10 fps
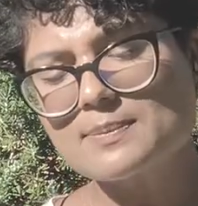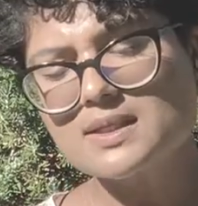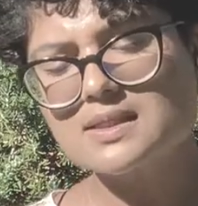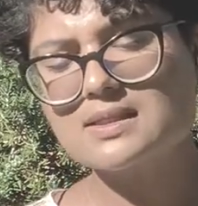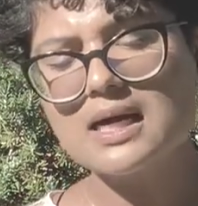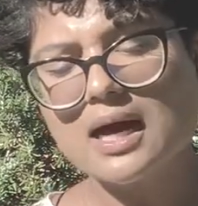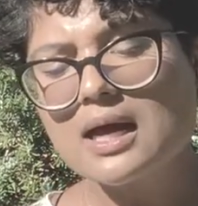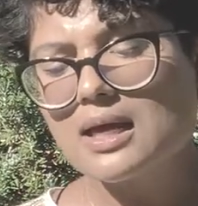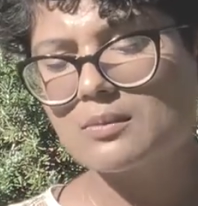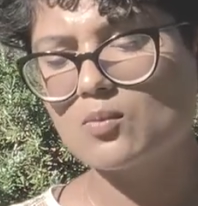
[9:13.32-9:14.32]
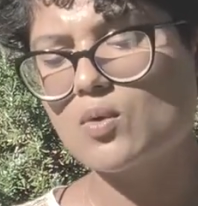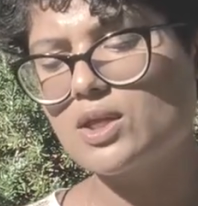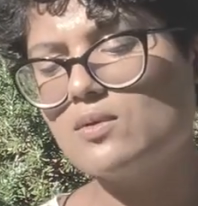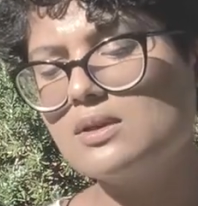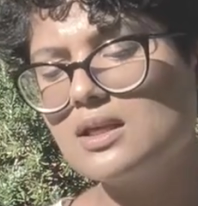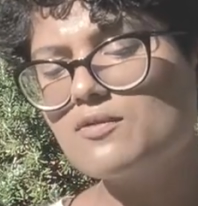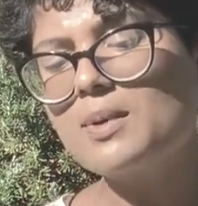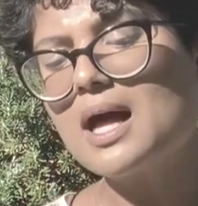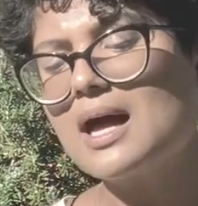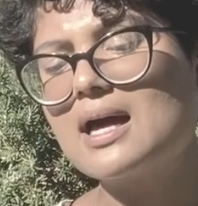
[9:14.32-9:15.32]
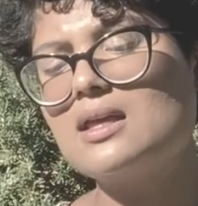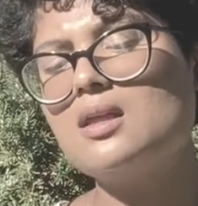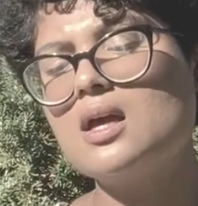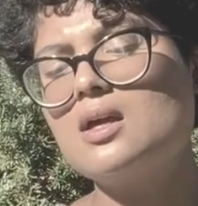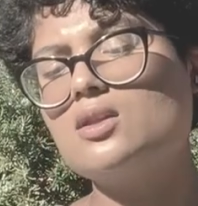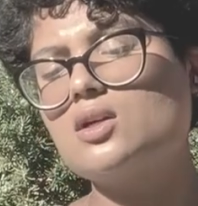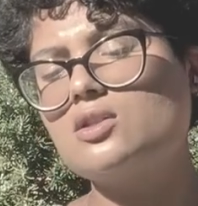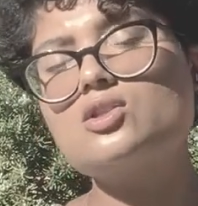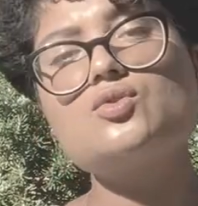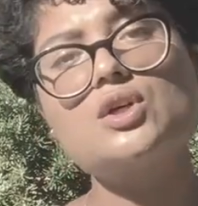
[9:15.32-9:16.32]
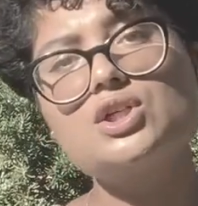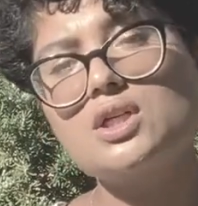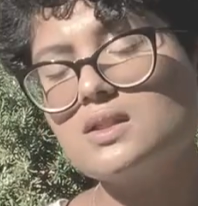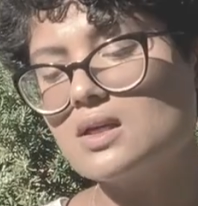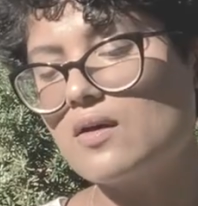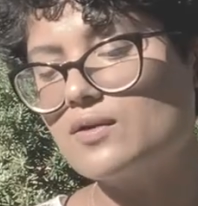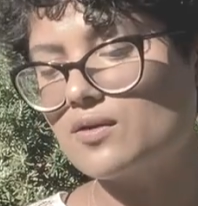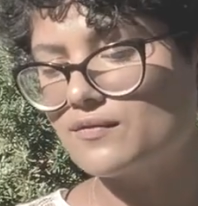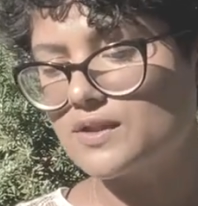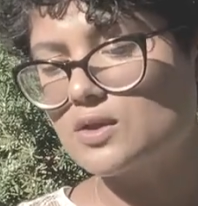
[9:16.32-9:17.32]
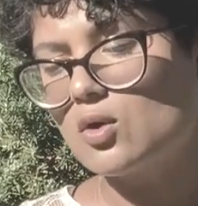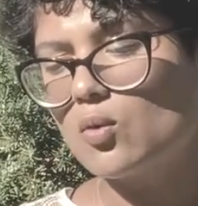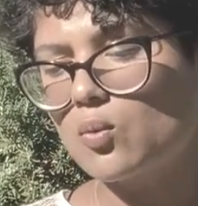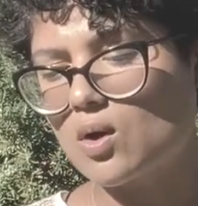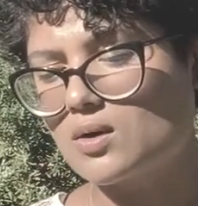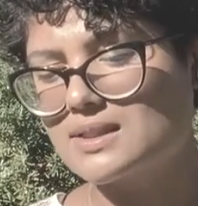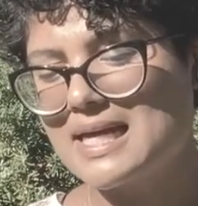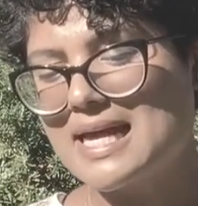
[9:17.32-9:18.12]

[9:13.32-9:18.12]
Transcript: is a time when you leave behind the constrictions of your physical world